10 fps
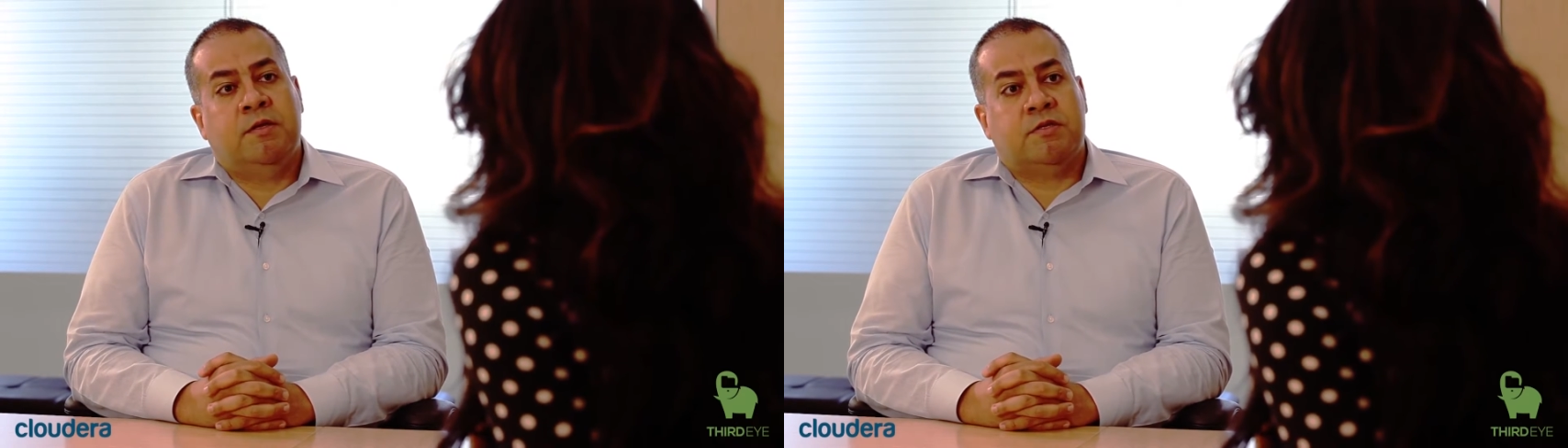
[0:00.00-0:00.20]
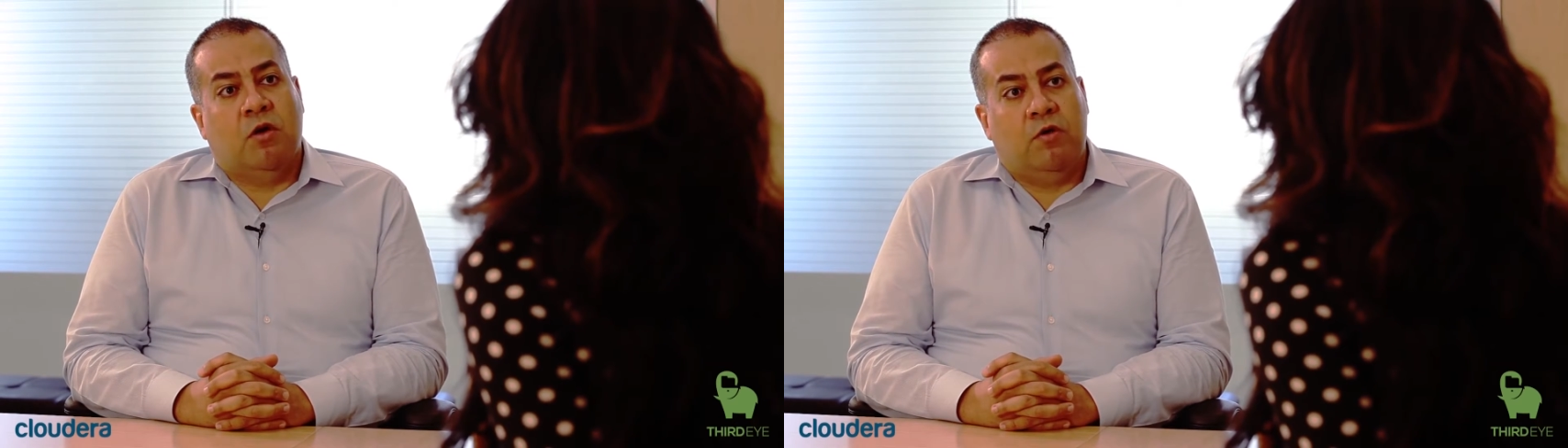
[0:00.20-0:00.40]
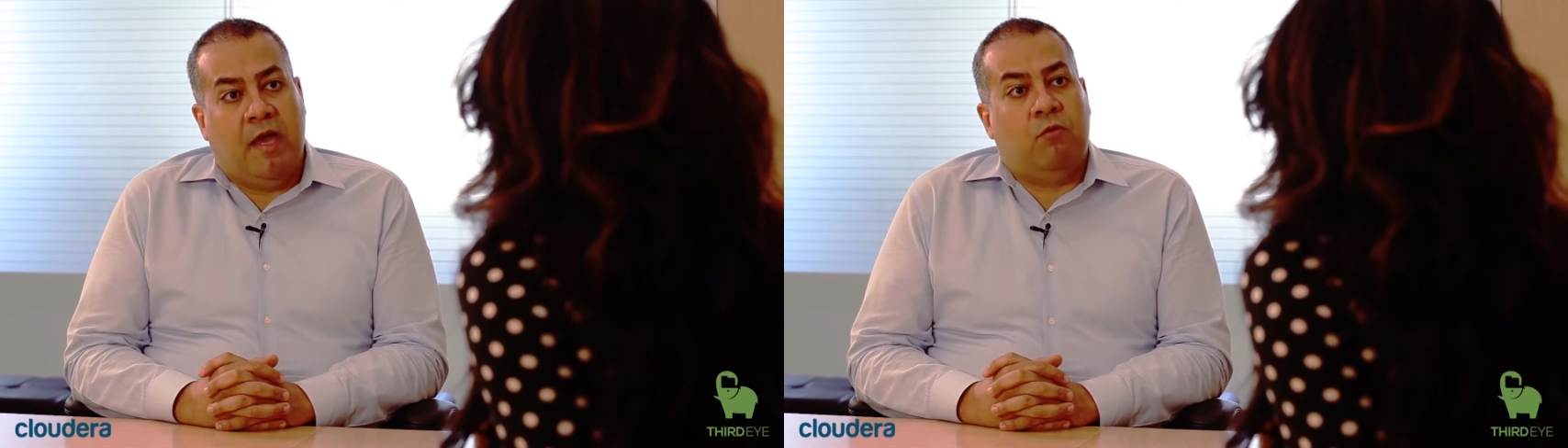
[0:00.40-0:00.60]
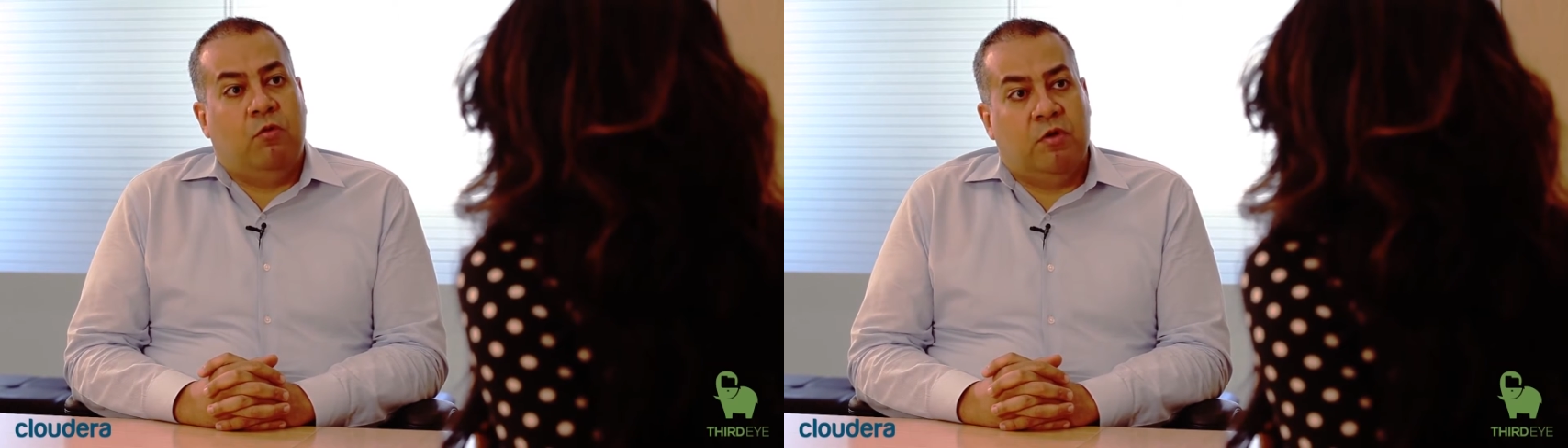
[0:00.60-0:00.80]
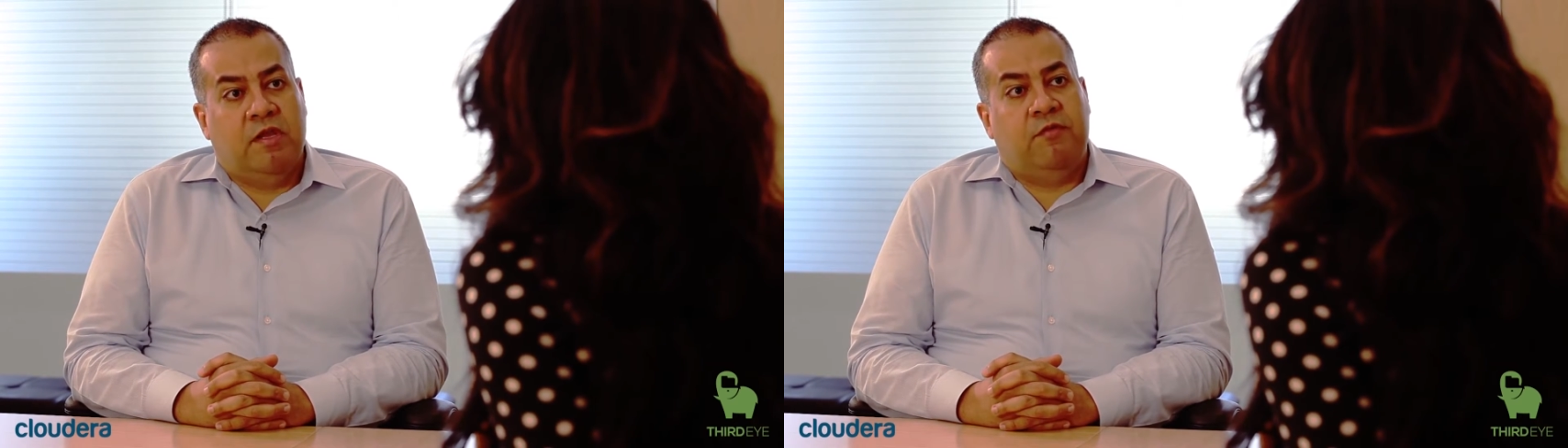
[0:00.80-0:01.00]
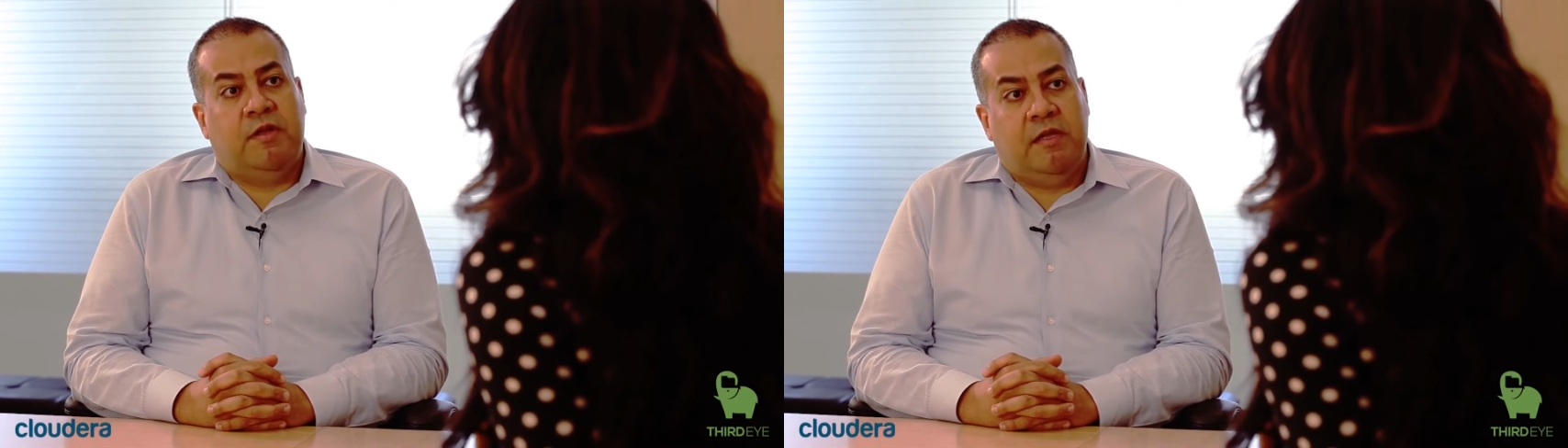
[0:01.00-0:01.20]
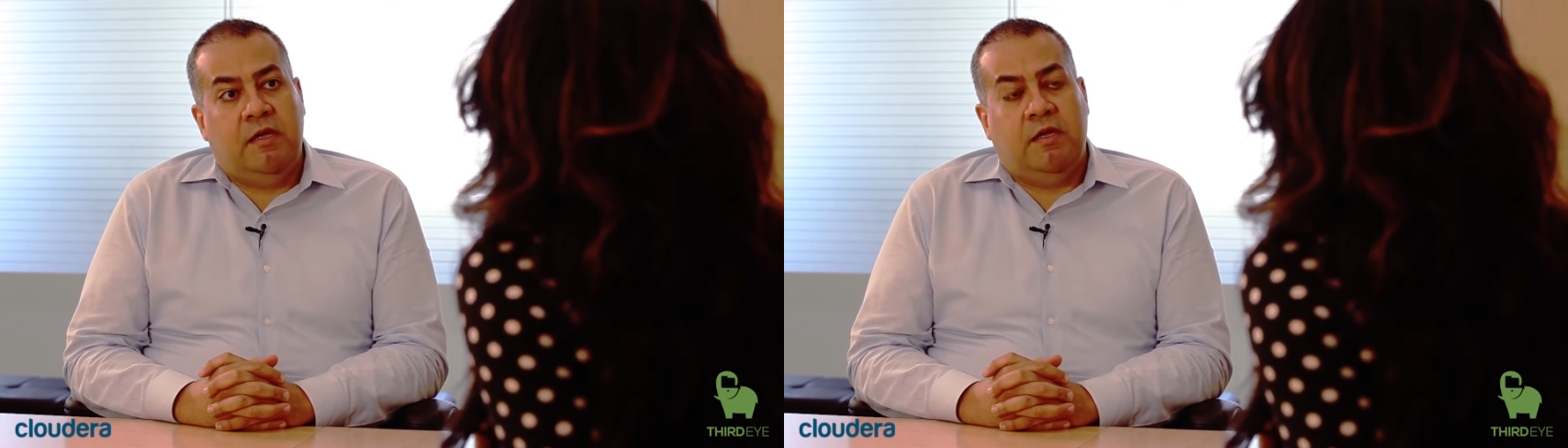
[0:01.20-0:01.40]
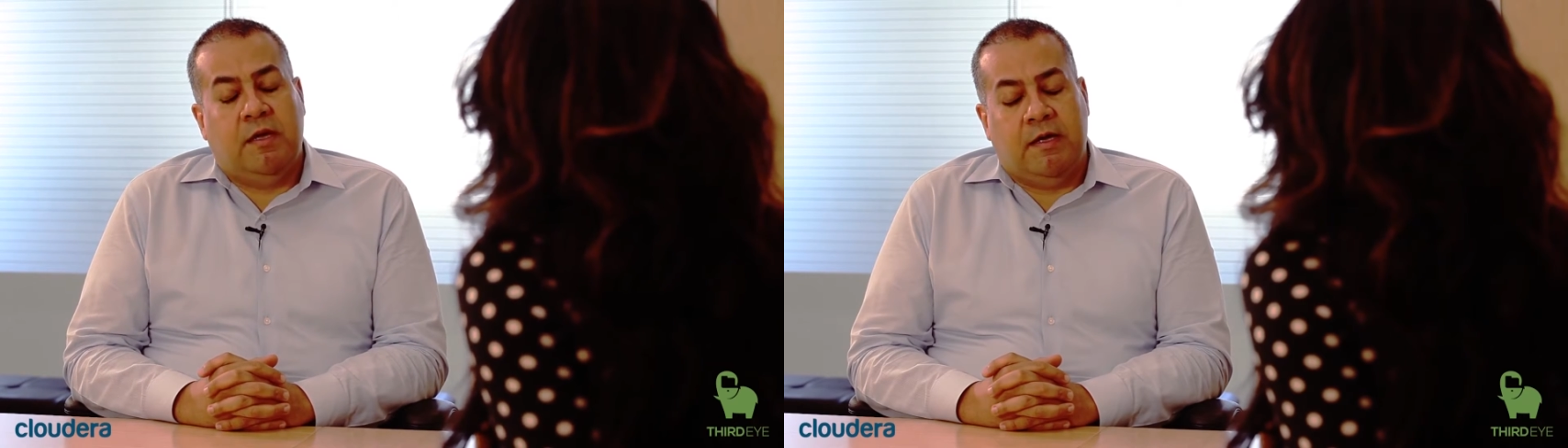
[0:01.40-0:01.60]
So yeah, we were
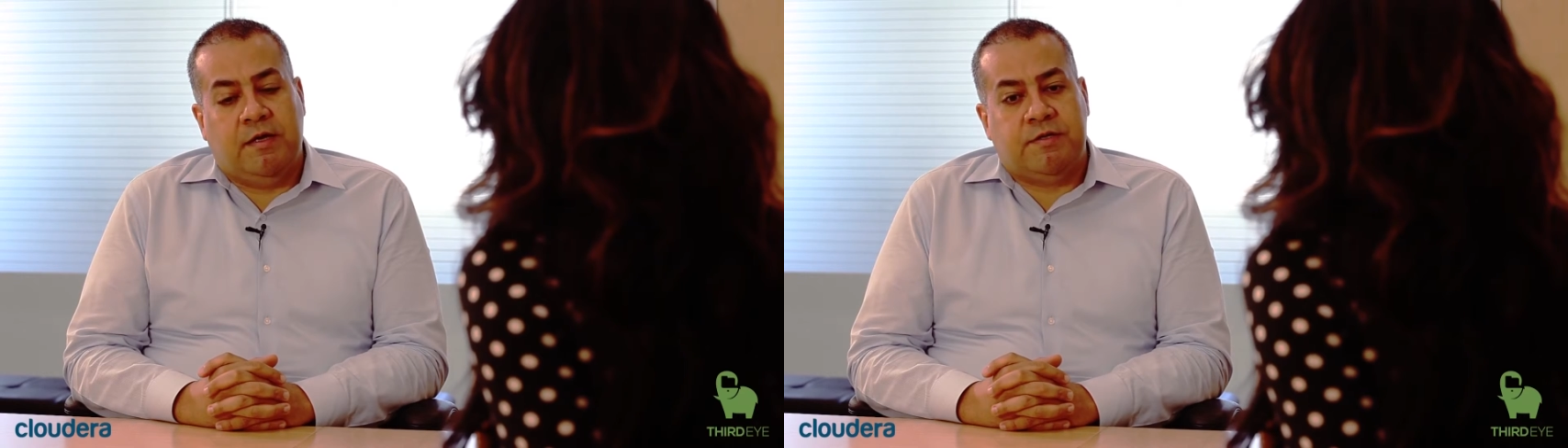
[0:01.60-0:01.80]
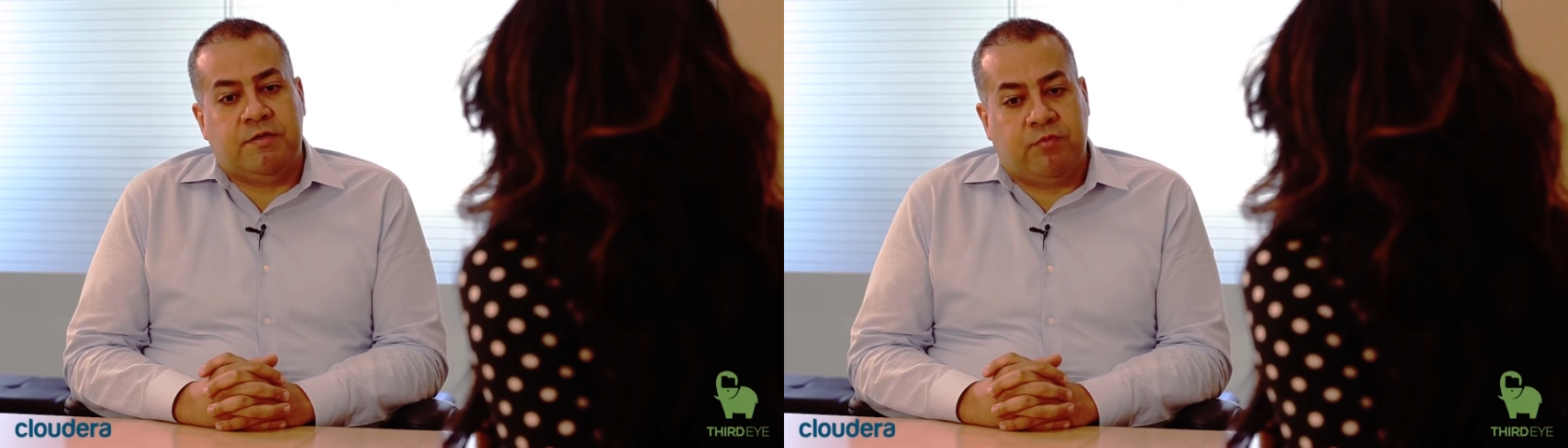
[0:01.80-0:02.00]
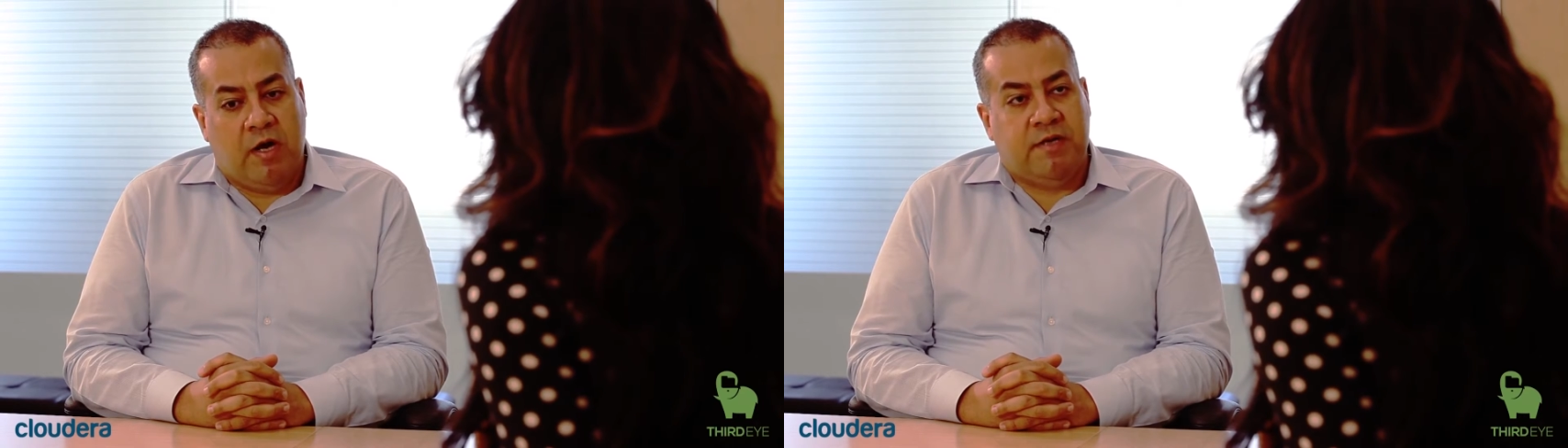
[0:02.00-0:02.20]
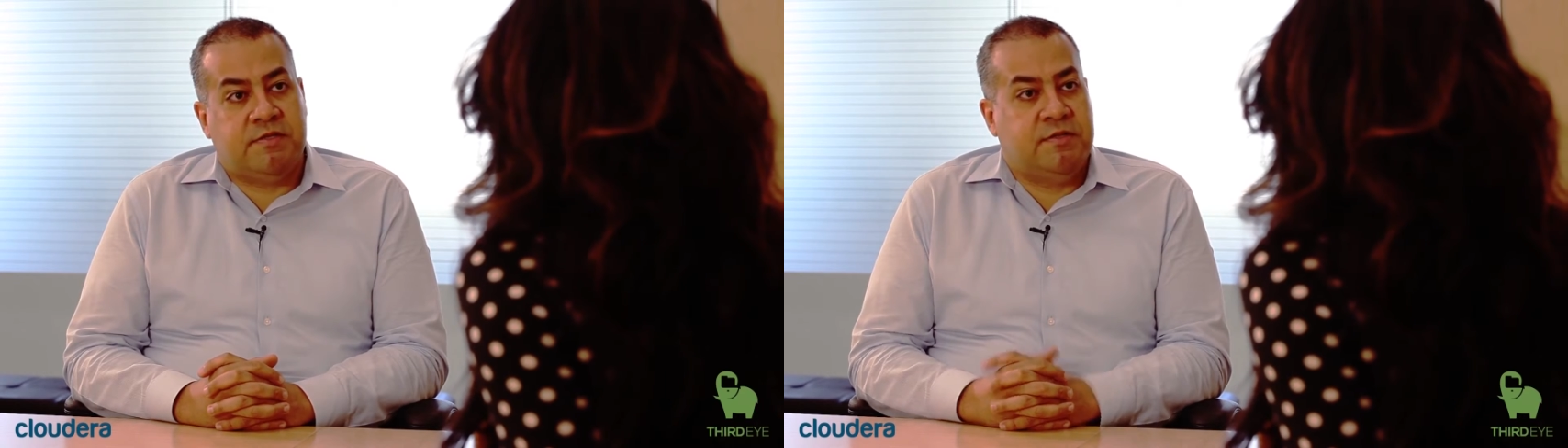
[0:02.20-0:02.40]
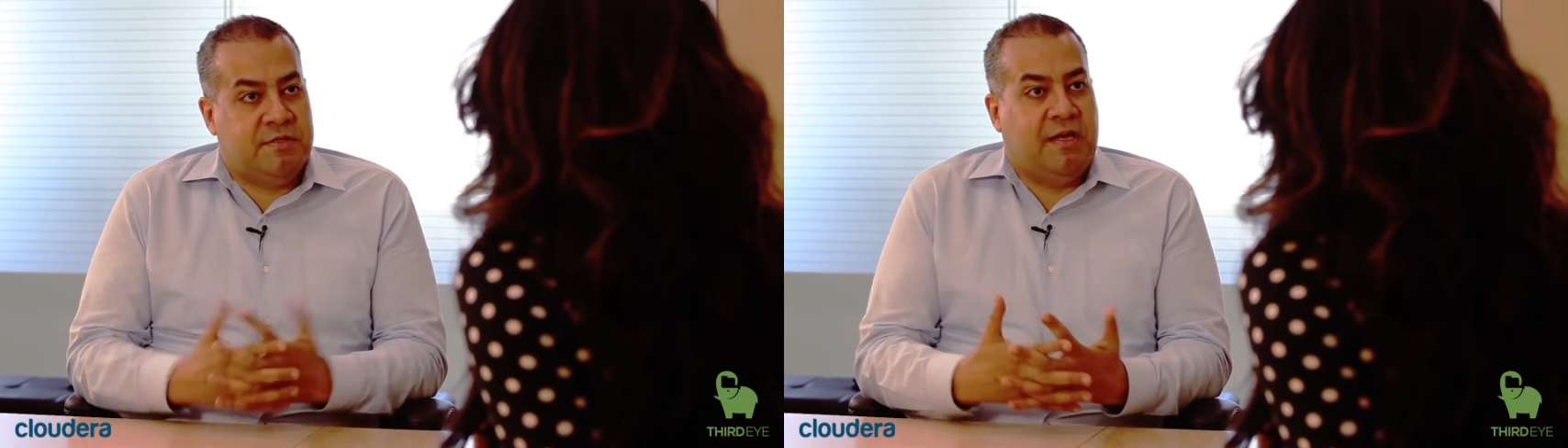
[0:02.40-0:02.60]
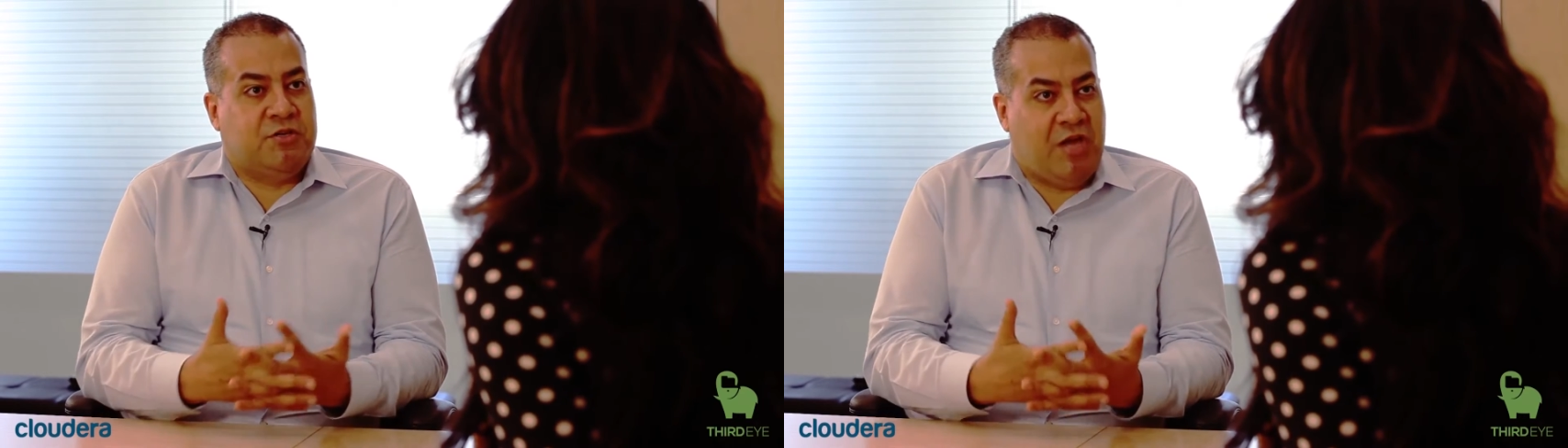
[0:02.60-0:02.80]
definitely surprised /